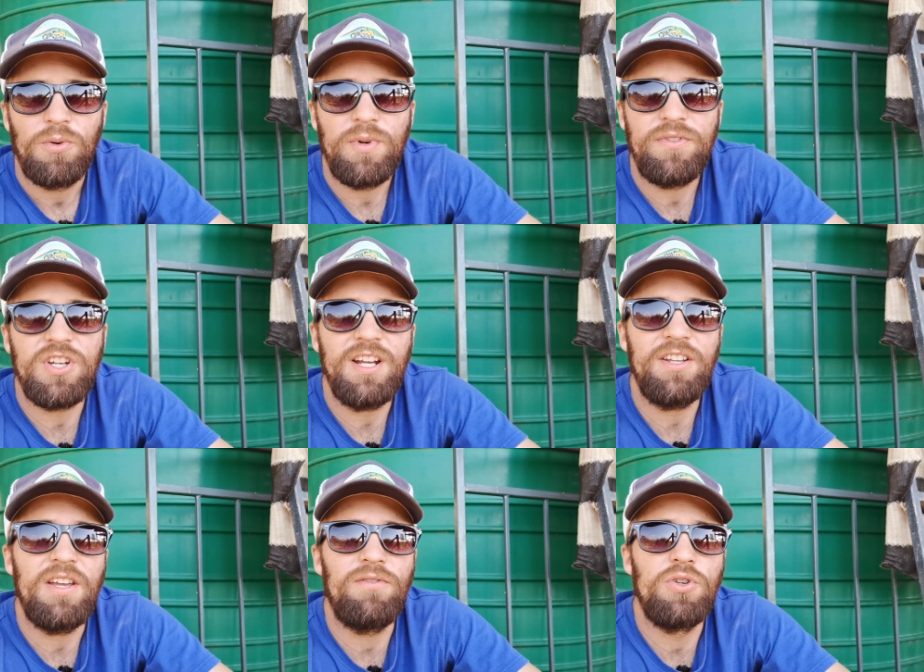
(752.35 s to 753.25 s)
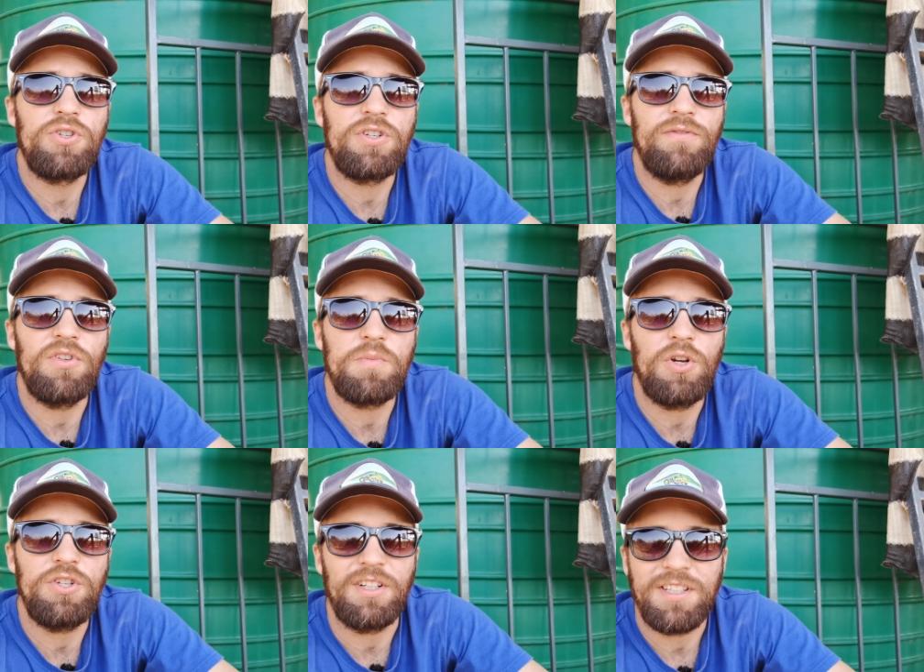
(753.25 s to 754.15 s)
We've shared an evolution of this
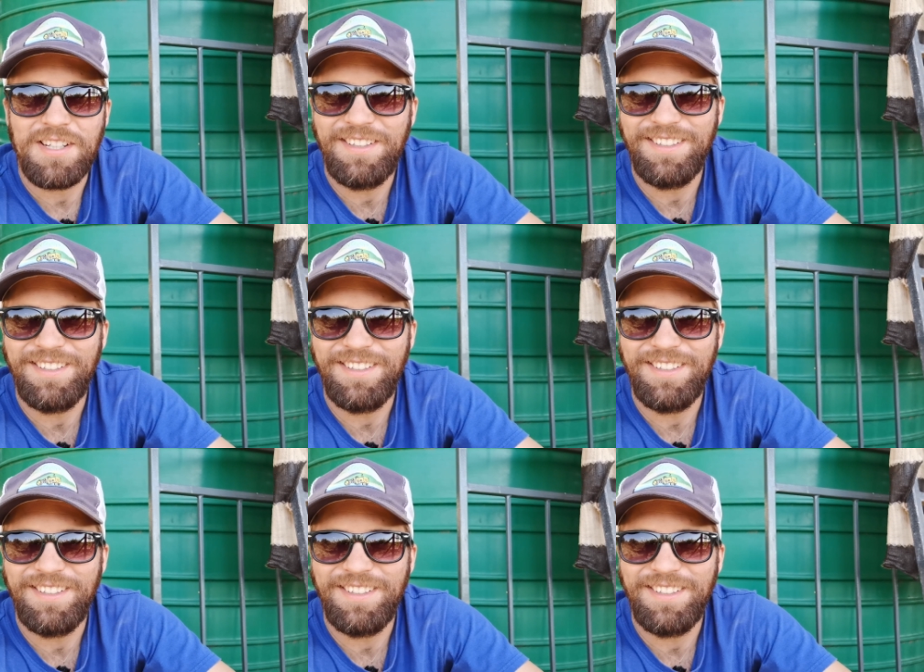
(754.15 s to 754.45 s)
project.